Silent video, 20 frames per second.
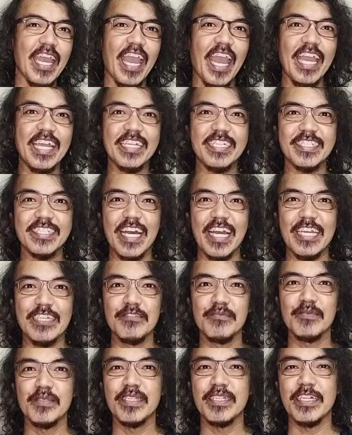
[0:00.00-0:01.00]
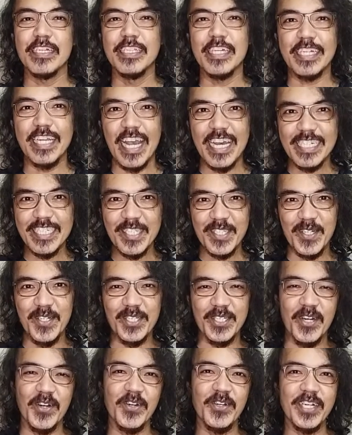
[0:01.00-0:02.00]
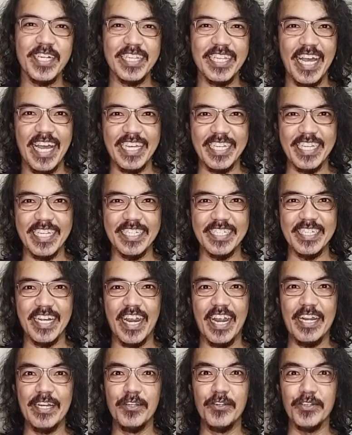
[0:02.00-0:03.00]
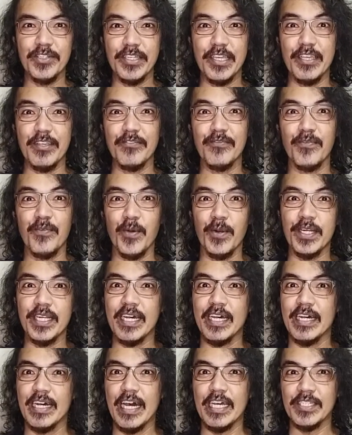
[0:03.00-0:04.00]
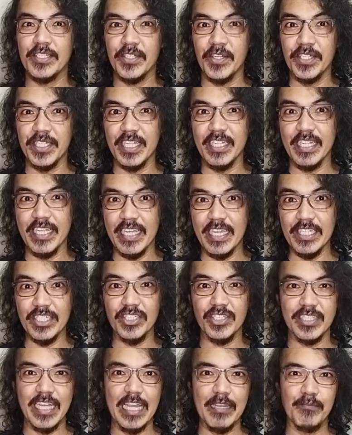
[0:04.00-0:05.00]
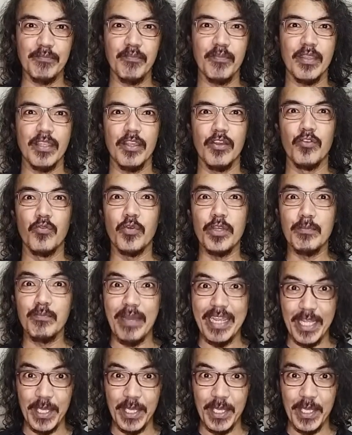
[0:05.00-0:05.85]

anytime the casters or clients are looking for a certain age type with my